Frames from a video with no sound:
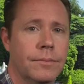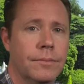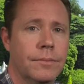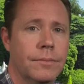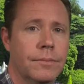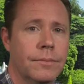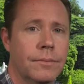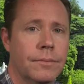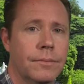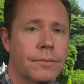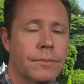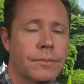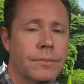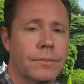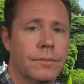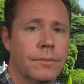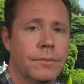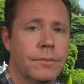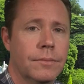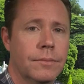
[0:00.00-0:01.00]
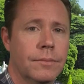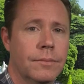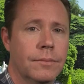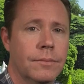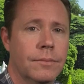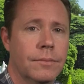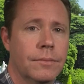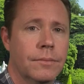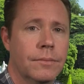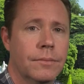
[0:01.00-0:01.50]

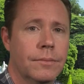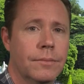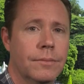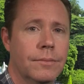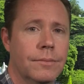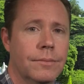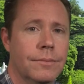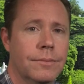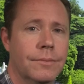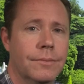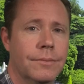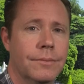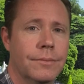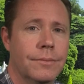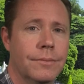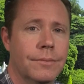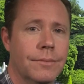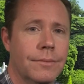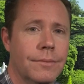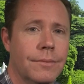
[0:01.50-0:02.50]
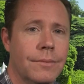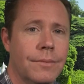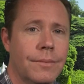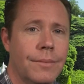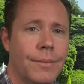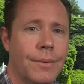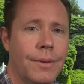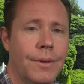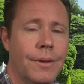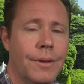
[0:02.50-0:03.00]

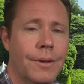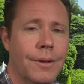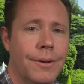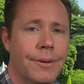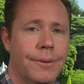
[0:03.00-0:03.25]
(not speaking)